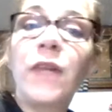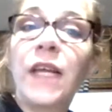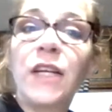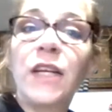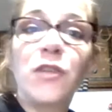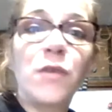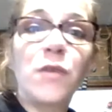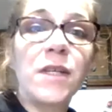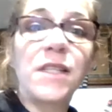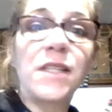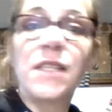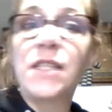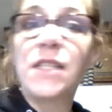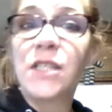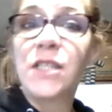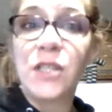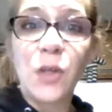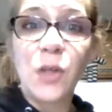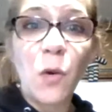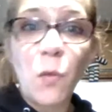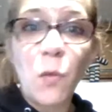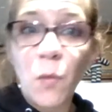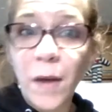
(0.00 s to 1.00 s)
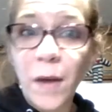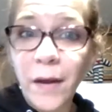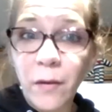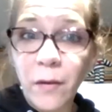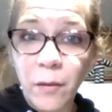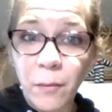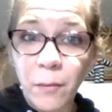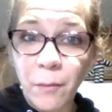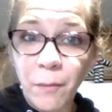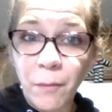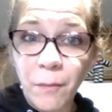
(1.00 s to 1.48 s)
like dresses, don't
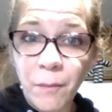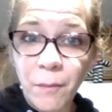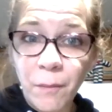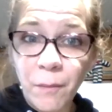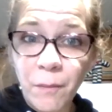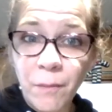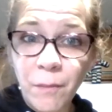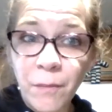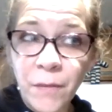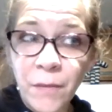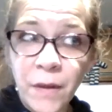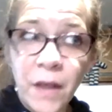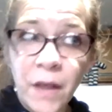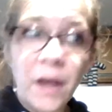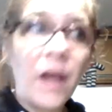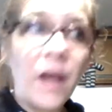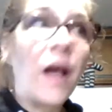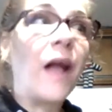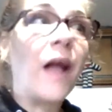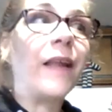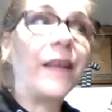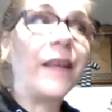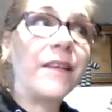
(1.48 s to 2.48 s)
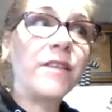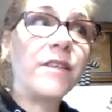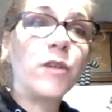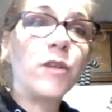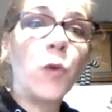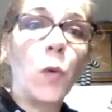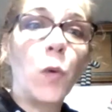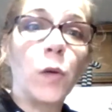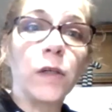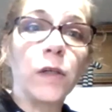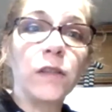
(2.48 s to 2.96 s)
wear them. Unless,
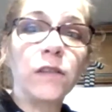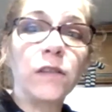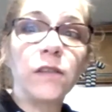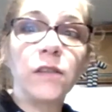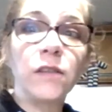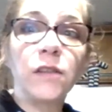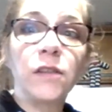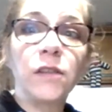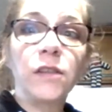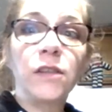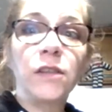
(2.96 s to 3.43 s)
of course,